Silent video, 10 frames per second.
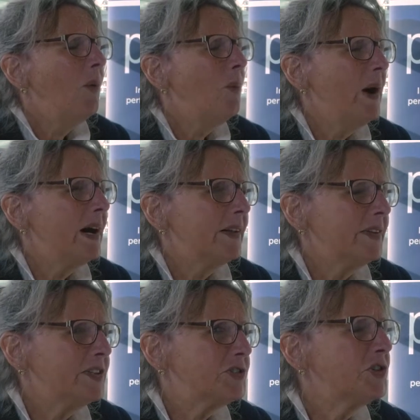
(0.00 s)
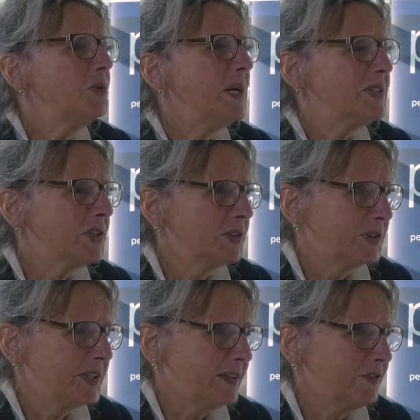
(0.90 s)
Well, there's two ways to
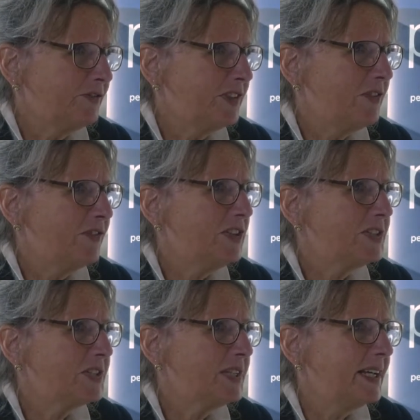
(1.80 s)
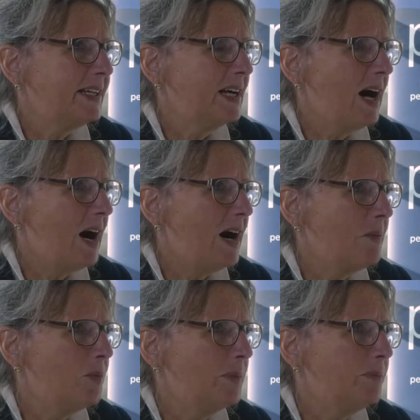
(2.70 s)
look at it. The first thing I
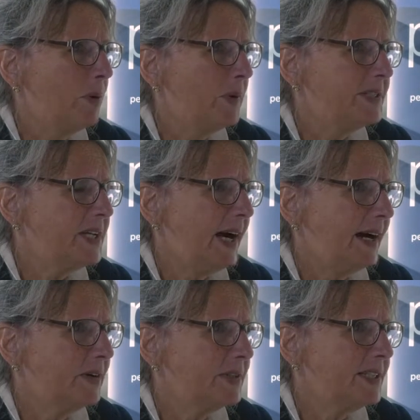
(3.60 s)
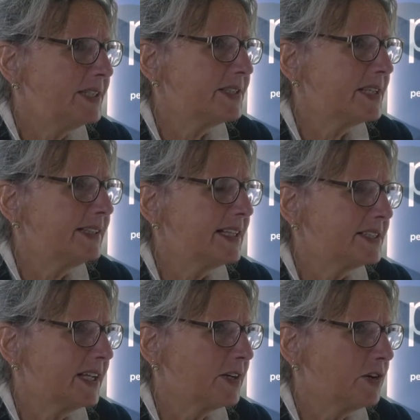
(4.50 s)
would point out is, let's
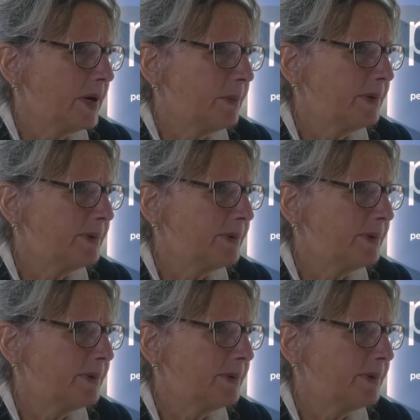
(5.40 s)
get a grip.